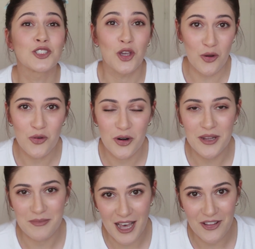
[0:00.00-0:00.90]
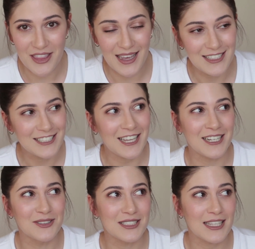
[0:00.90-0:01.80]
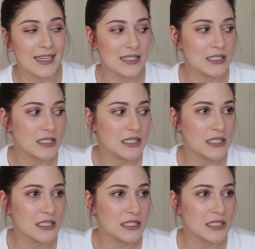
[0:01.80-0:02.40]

don't worry about that. And I was like,